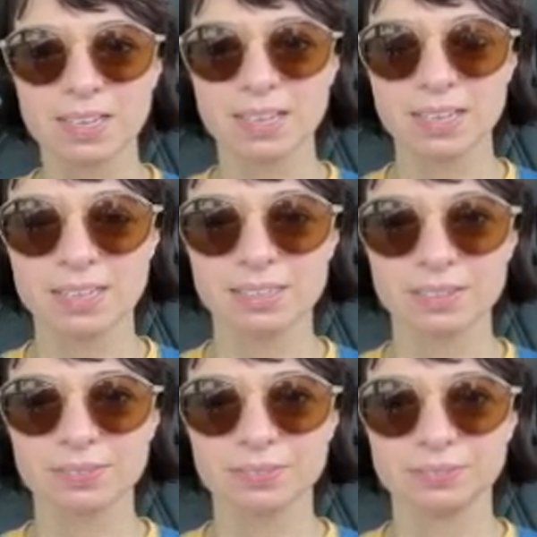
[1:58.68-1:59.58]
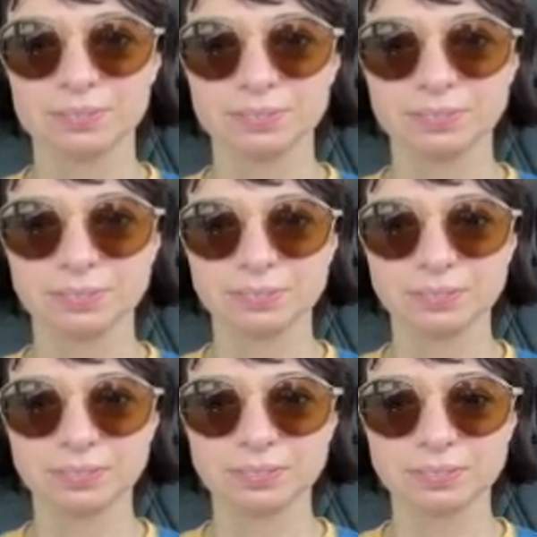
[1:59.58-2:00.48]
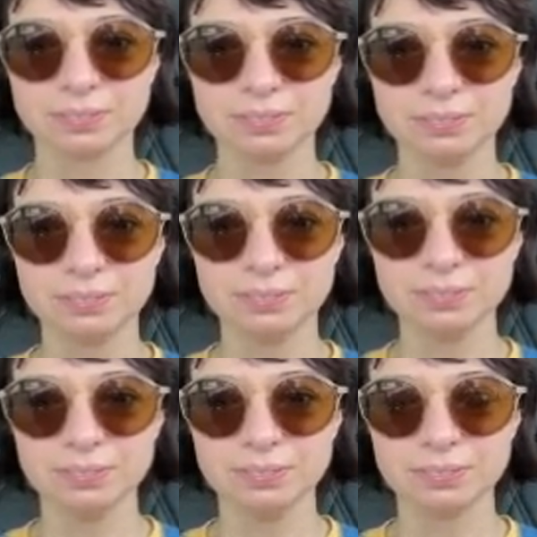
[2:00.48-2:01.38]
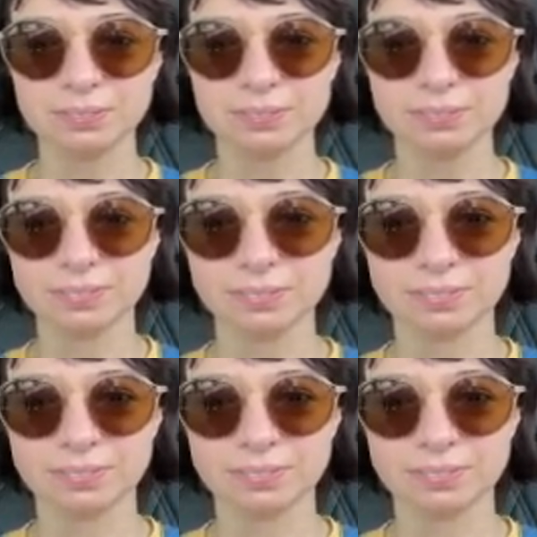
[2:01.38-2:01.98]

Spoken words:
The person shown says nothing.